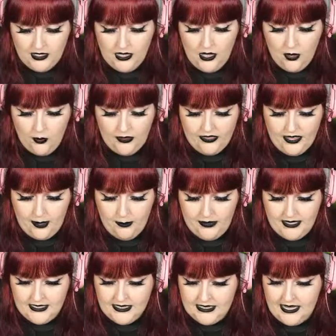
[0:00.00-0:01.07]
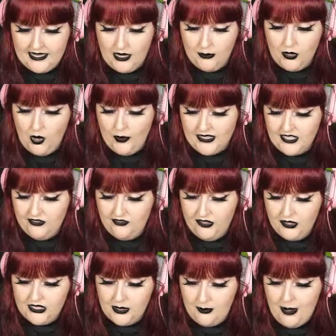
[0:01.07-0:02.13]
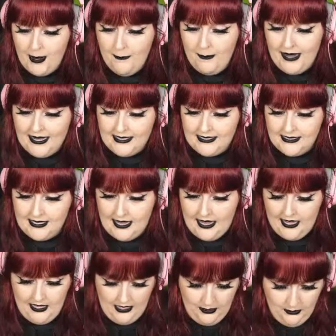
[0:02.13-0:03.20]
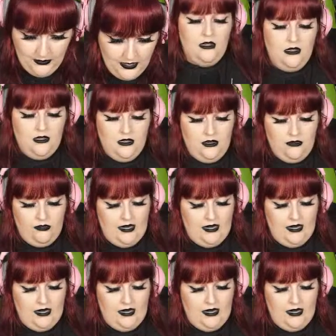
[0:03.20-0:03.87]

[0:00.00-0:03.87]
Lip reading: with that being said, I'm going to filter by base game. Right,